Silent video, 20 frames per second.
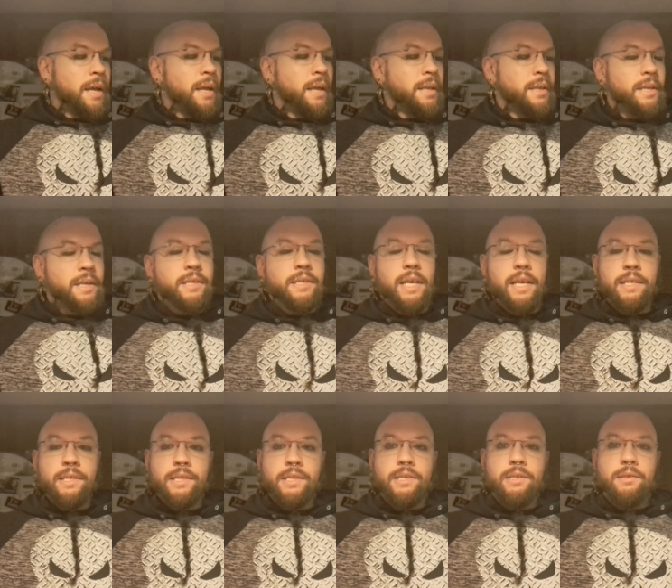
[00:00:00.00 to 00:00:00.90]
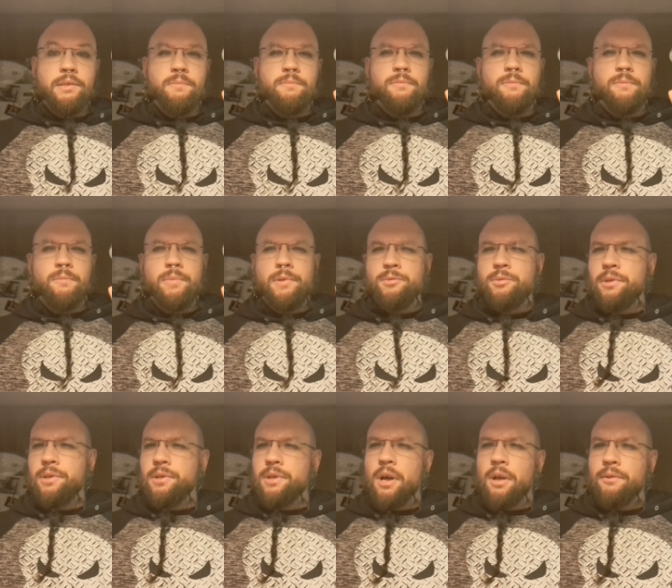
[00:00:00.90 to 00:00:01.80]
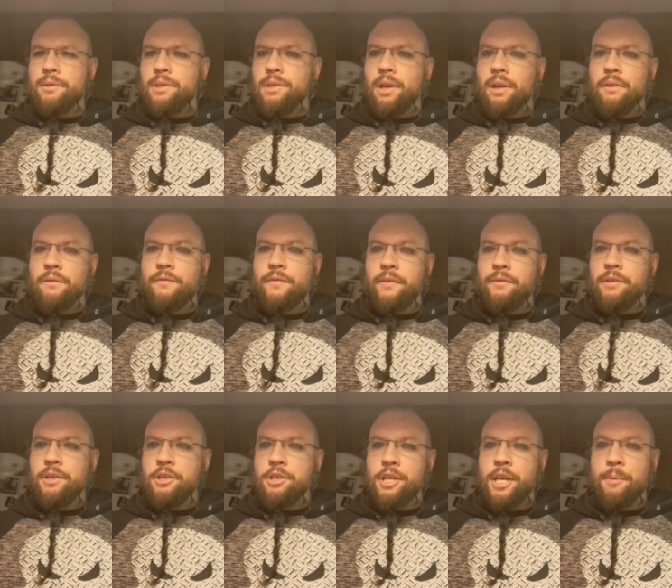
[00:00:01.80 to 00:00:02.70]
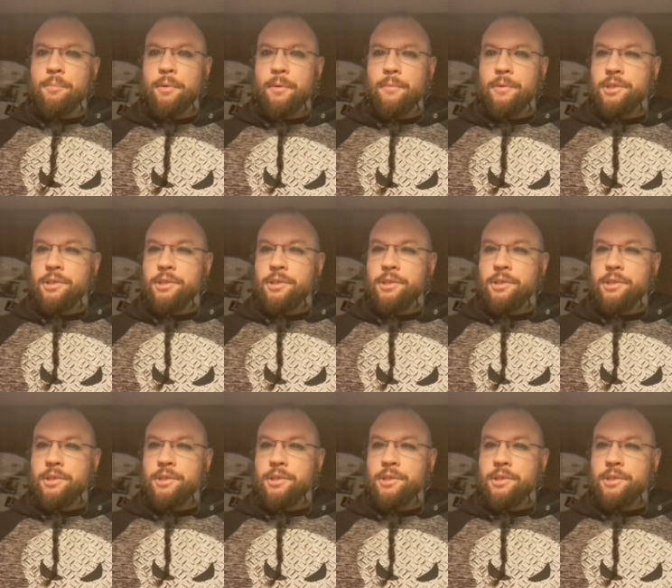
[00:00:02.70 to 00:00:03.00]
In this case, this is between $1 and $1.50 cheaper,